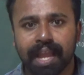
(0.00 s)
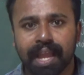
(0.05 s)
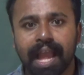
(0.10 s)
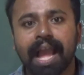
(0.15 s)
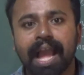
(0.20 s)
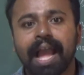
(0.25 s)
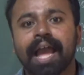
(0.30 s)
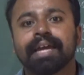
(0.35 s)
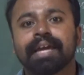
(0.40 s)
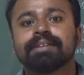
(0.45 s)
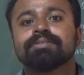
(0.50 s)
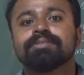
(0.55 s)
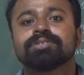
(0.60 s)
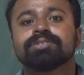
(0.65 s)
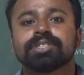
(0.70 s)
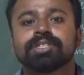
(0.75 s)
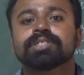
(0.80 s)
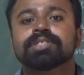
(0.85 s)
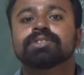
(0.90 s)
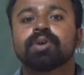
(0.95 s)
and
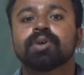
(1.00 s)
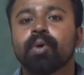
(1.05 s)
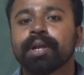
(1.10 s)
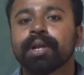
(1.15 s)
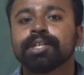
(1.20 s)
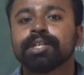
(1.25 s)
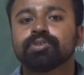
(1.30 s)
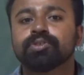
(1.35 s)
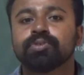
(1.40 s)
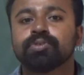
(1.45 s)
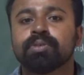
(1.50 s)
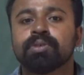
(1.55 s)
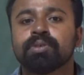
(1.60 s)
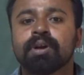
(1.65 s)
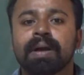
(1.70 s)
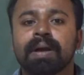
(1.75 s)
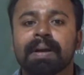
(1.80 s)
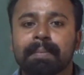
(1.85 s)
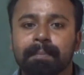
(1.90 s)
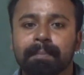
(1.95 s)
she is going to
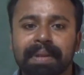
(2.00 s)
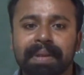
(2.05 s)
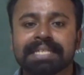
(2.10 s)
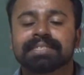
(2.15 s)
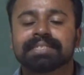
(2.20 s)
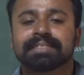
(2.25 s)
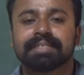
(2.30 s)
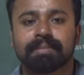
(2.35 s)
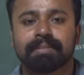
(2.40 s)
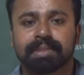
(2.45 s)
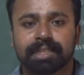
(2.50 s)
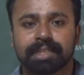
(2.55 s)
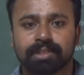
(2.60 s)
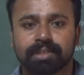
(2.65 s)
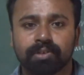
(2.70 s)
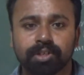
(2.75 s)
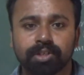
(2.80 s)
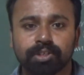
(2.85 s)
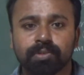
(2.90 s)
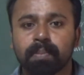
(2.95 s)
bring something,
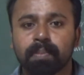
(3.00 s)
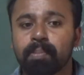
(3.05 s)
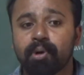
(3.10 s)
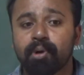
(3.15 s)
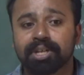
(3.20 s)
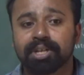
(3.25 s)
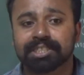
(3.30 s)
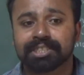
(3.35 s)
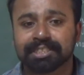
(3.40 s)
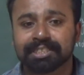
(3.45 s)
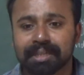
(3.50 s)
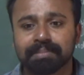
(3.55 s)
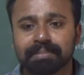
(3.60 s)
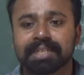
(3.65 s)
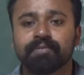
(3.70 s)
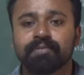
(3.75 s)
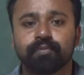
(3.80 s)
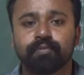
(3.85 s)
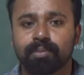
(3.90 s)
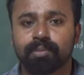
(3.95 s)
going to bought
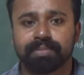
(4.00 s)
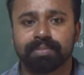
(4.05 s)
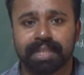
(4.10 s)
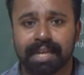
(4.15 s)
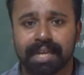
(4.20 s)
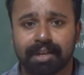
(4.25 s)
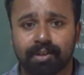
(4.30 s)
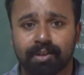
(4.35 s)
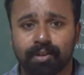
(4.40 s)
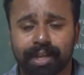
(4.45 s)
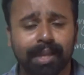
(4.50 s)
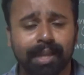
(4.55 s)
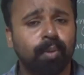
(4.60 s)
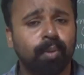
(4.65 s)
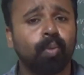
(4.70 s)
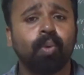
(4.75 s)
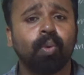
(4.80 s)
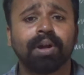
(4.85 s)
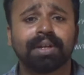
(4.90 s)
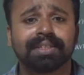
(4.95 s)
something from there. Okay,
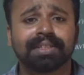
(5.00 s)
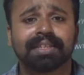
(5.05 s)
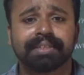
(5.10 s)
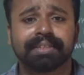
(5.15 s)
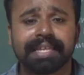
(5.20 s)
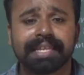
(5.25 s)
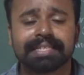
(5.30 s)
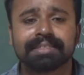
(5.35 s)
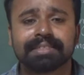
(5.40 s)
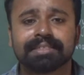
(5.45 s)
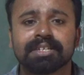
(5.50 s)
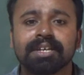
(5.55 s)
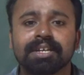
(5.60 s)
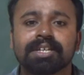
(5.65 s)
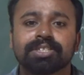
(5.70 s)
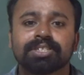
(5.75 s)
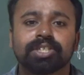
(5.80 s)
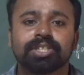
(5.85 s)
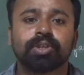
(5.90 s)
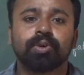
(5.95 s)
what are the things
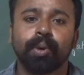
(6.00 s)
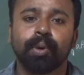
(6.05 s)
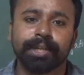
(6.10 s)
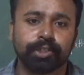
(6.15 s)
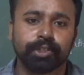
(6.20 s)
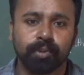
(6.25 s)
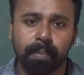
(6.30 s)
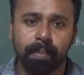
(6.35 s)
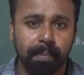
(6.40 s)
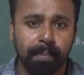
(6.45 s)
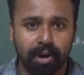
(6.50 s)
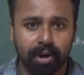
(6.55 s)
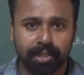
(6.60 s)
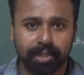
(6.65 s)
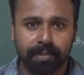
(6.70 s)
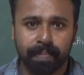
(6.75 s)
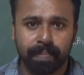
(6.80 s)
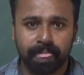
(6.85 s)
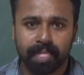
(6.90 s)
she going to bought?